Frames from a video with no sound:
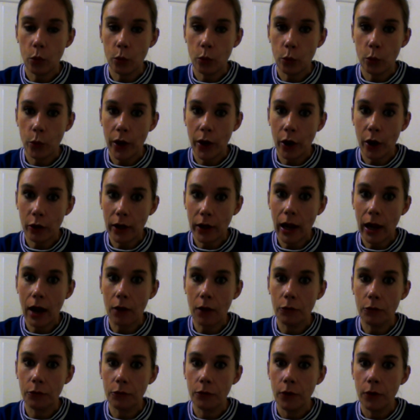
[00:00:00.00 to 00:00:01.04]
We only have
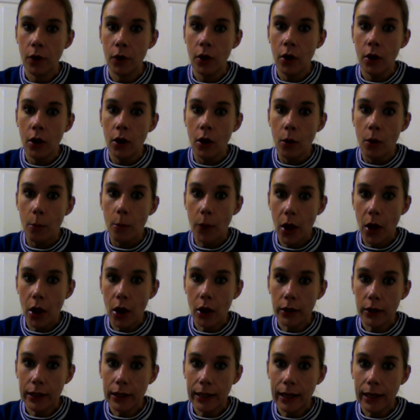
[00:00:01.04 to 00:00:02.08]

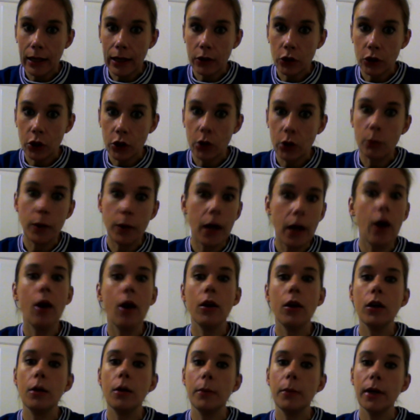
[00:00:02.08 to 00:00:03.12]
Burnley and QPR
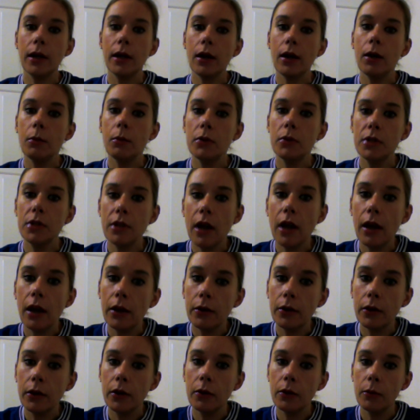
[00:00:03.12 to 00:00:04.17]
coming up,
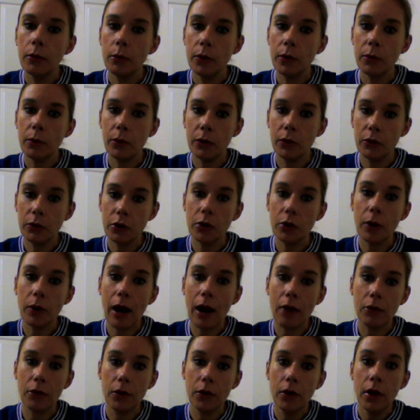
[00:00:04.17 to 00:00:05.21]
so we do
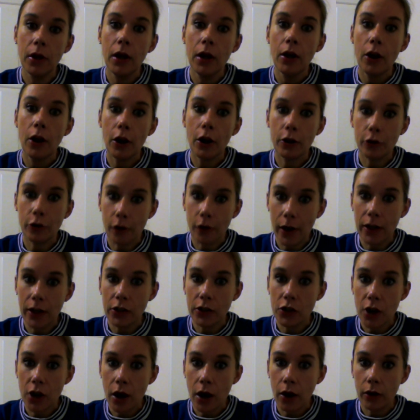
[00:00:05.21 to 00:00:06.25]
have a great
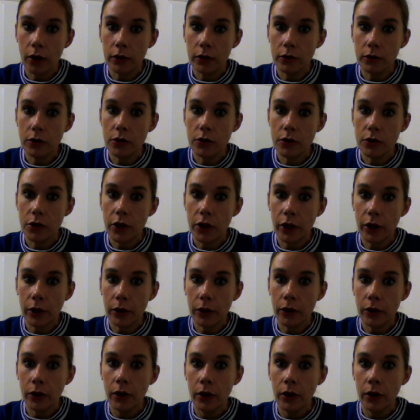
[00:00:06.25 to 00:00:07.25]
chance to